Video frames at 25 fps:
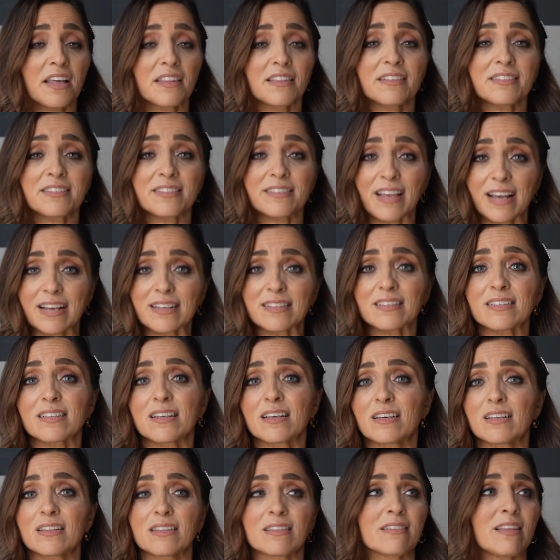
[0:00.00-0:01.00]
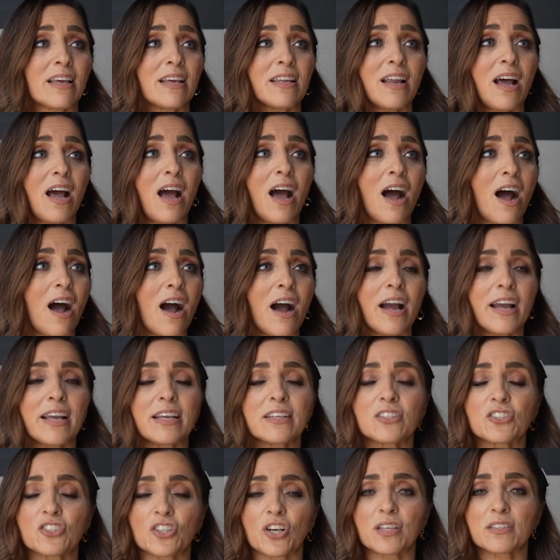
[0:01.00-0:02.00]
the scent that
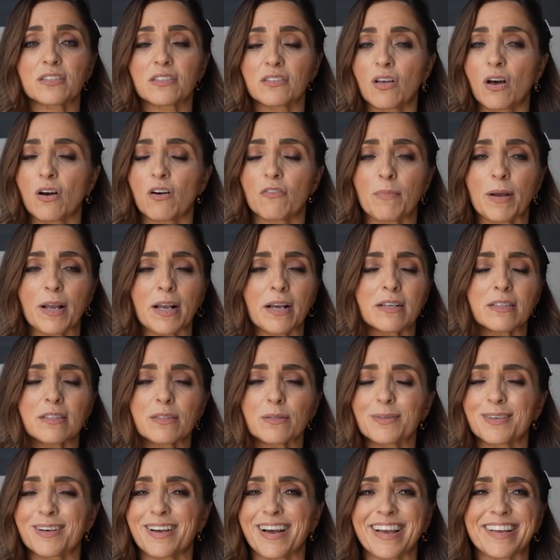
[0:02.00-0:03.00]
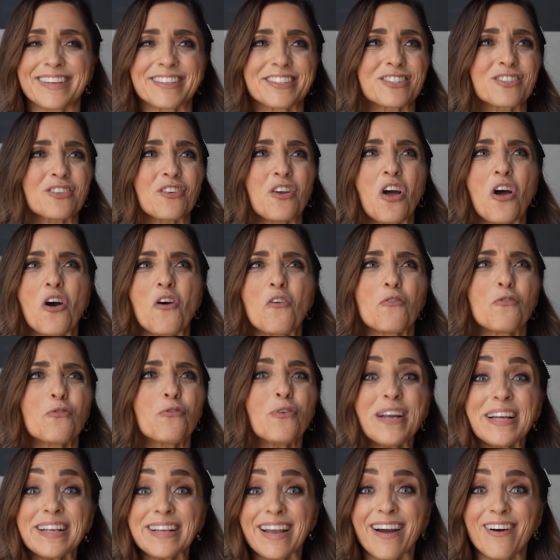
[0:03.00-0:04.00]
I just love. My husband and I just
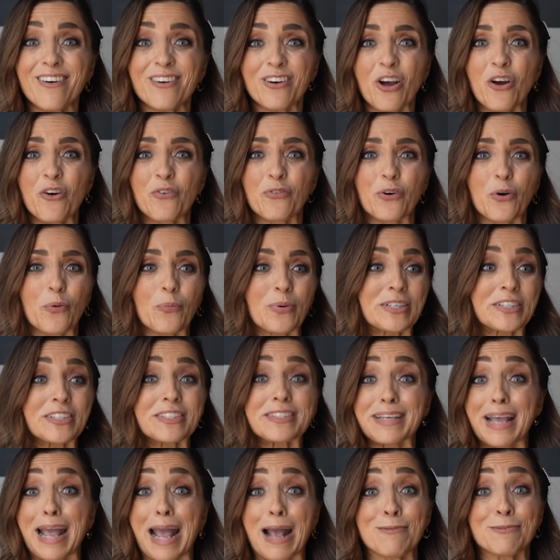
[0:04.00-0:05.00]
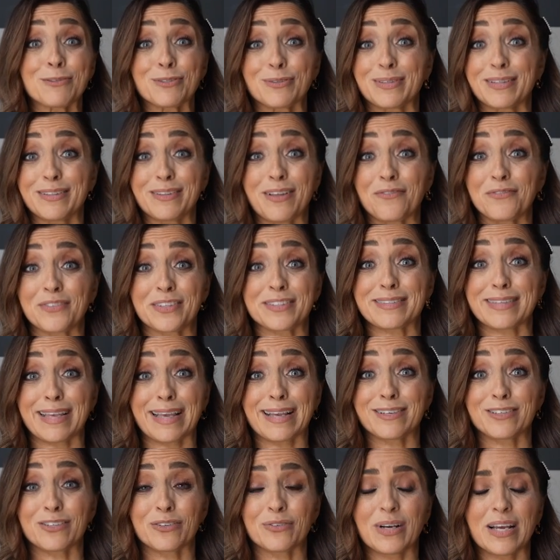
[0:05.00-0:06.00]
freak out over it. We just absolutely love this
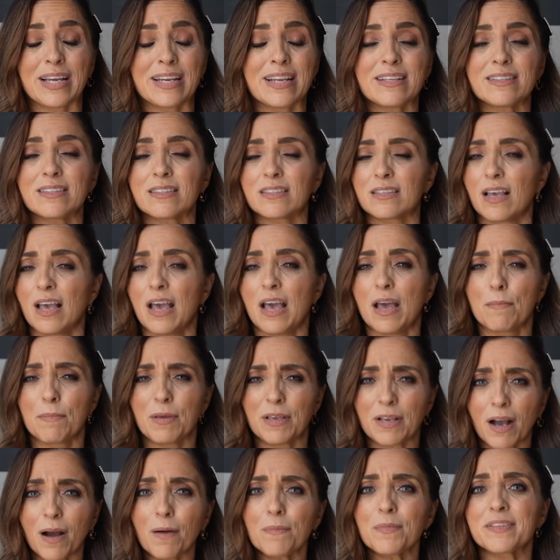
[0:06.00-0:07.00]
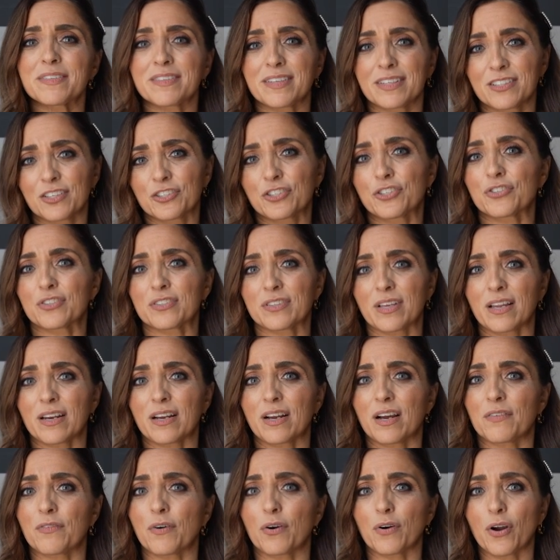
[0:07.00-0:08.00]
candle. And it's become the signature
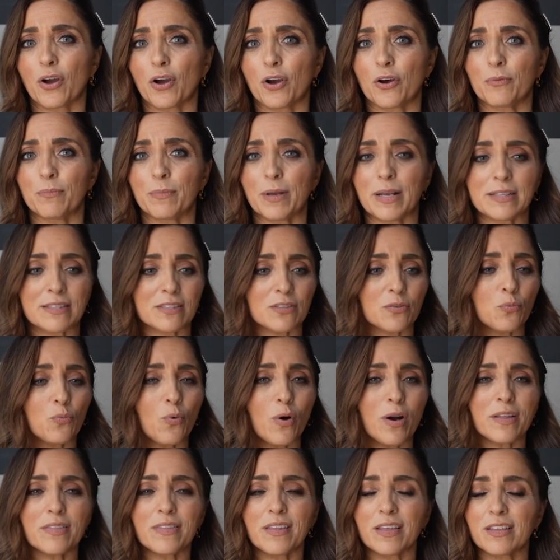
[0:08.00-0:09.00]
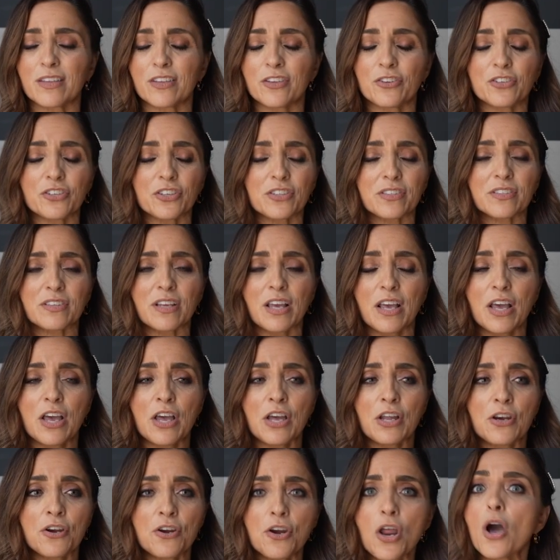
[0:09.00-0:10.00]
scent of our home. It's the one that you just
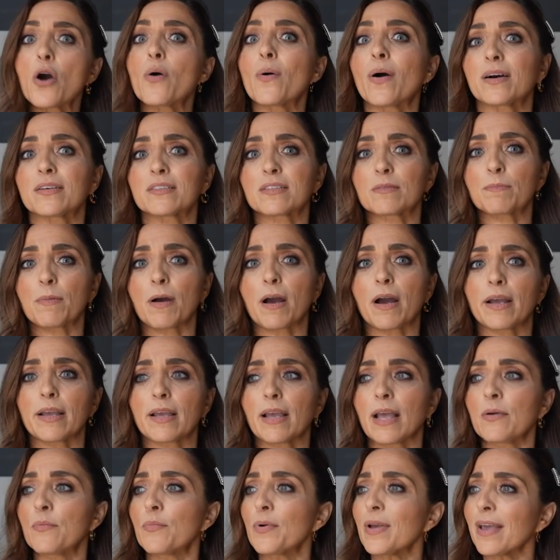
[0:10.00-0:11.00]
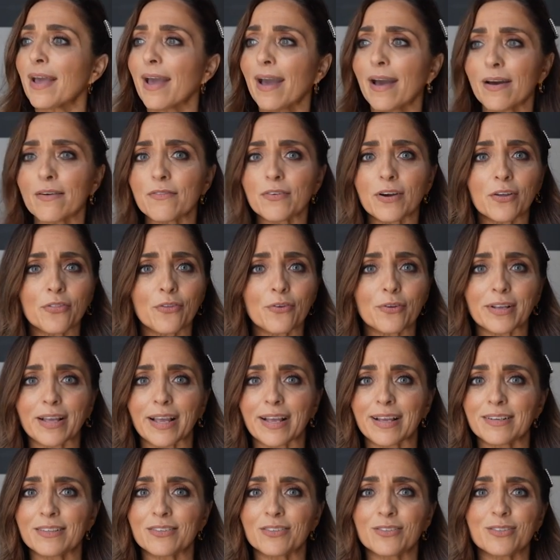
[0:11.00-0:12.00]
know us by. And we have other
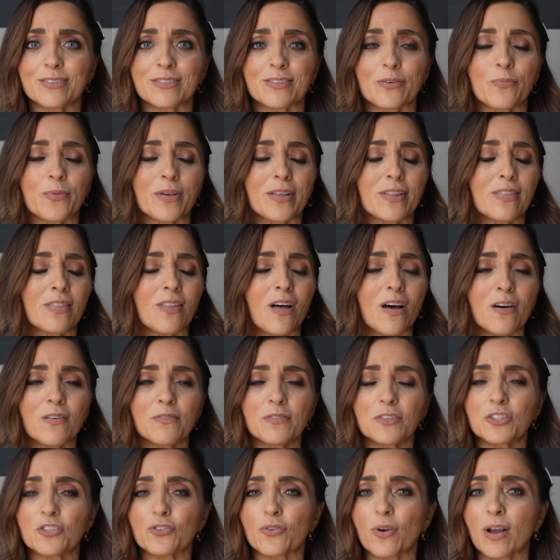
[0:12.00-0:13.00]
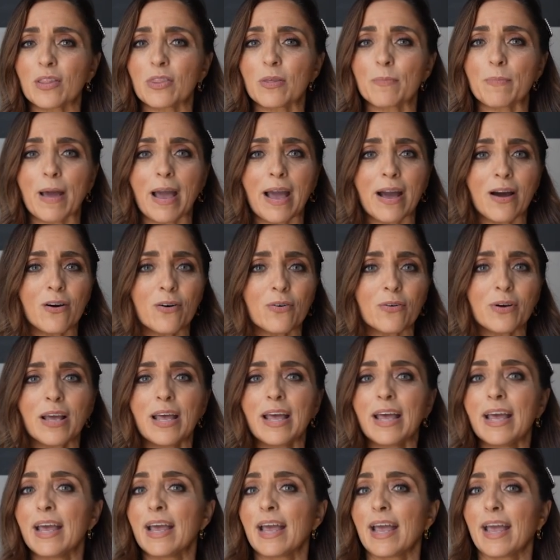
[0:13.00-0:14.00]
candles and we love to try them out.
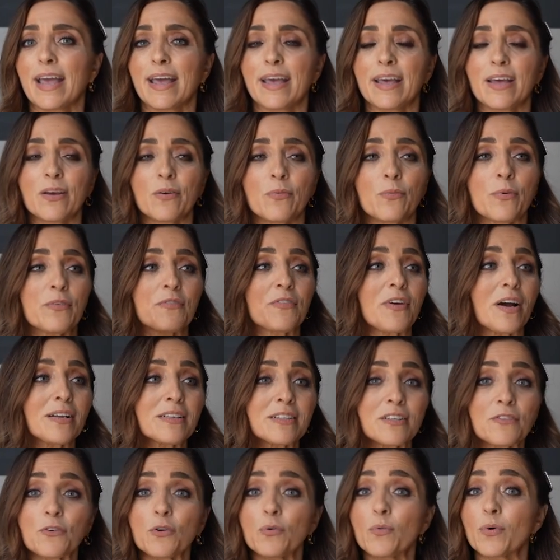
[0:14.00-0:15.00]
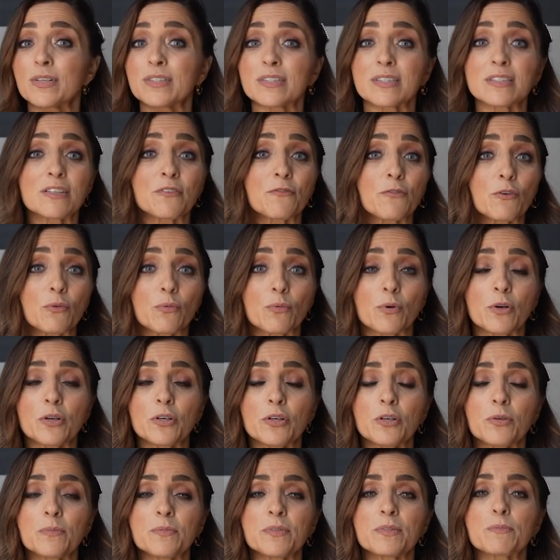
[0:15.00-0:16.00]
And we've got different ones in different
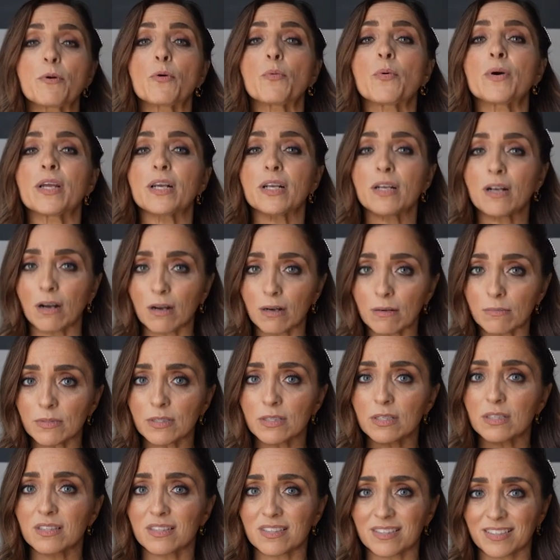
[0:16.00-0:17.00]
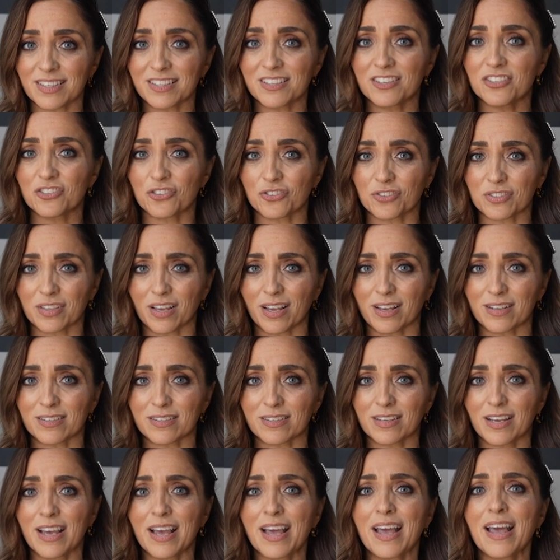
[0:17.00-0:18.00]
rooms. But when it comes to the signature
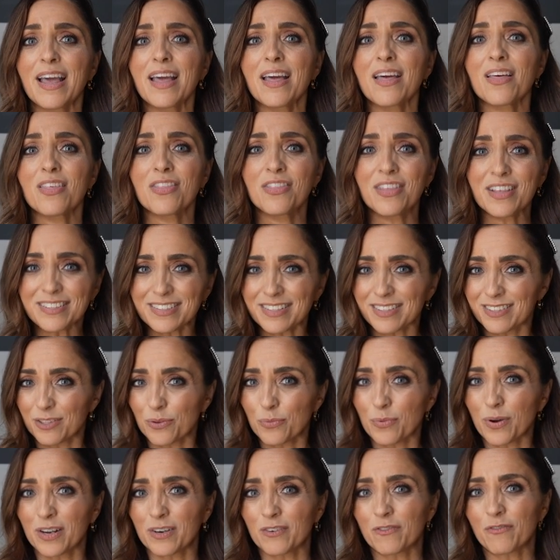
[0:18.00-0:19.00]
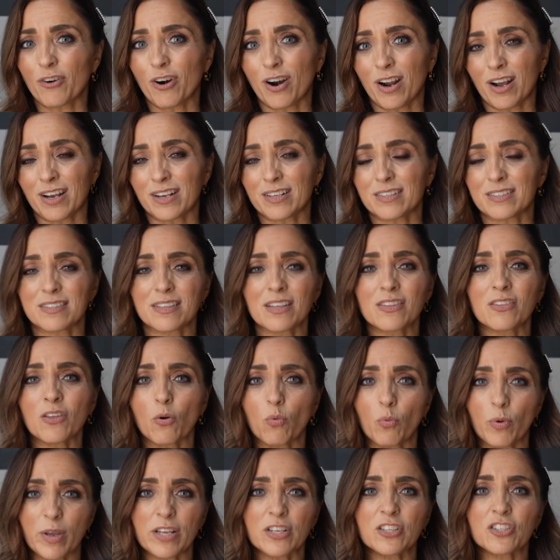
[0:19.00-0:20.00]
scent, this is the one for us
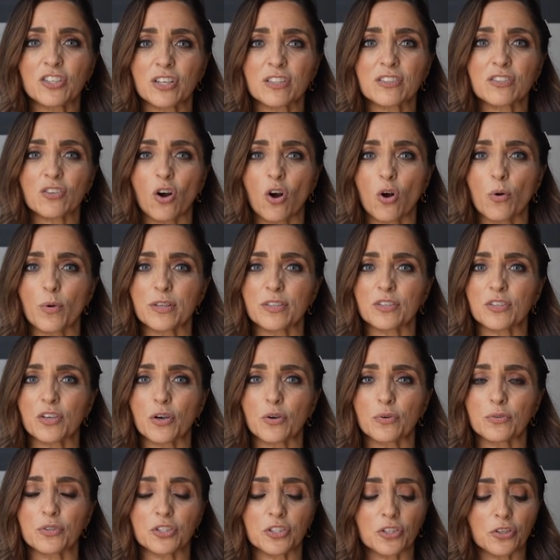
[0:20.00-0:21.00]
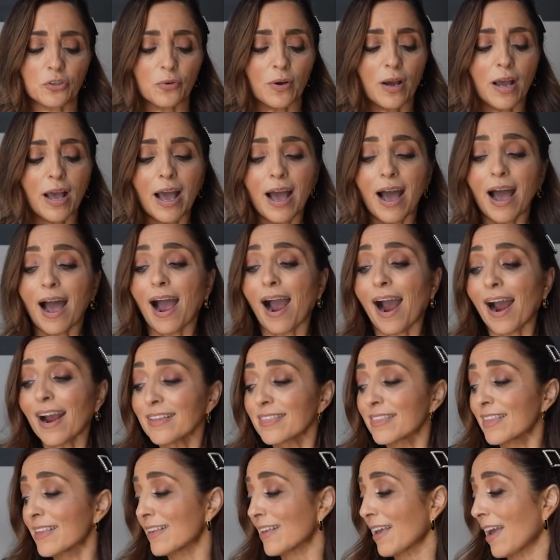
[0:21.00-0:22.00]
that we just always go to.
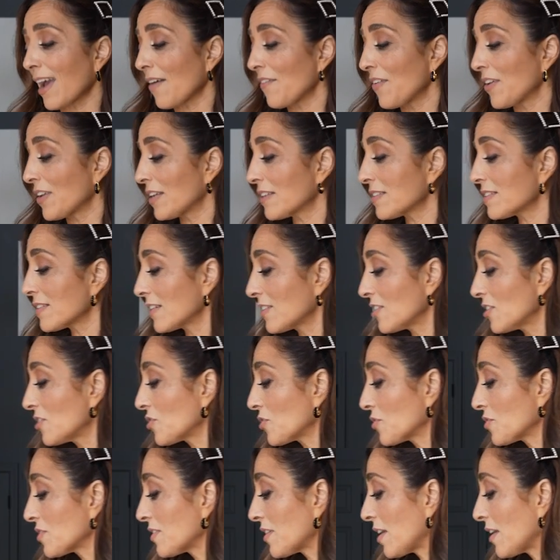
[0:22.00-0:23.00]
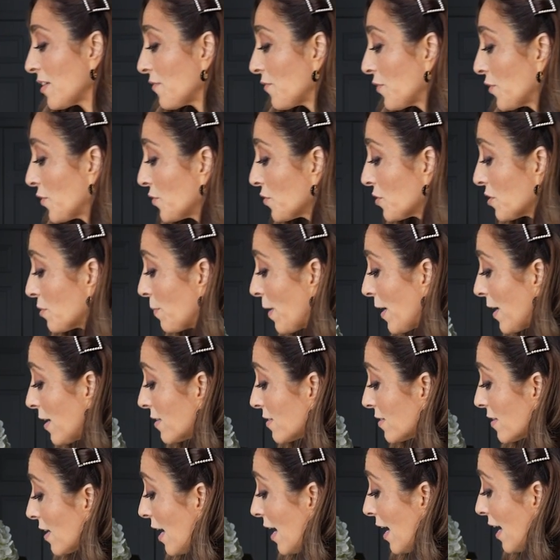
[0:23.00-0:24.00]
I think having a signature scent for your
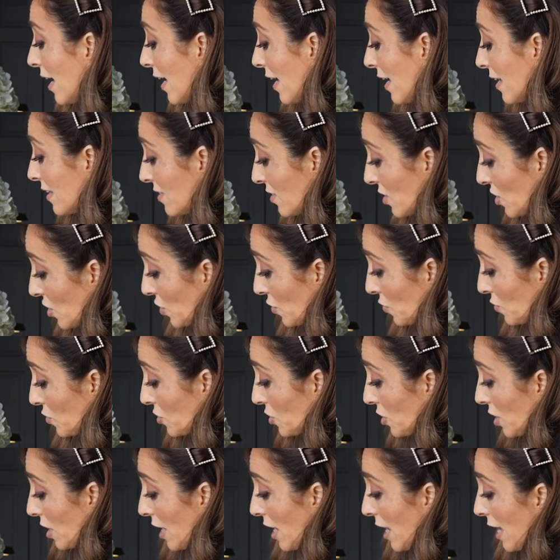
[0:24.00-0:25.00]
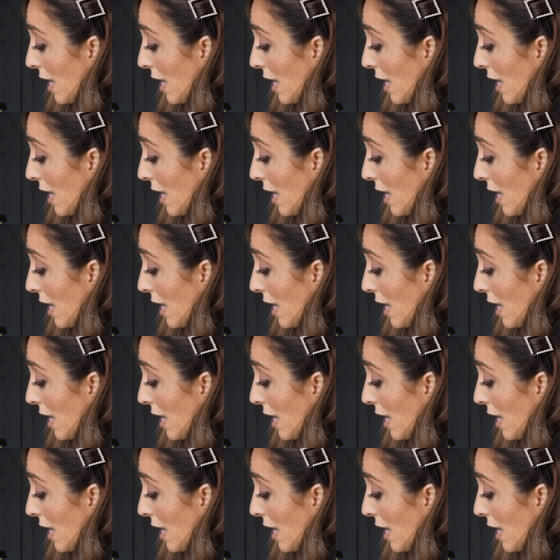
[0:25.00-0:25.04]
space is huge.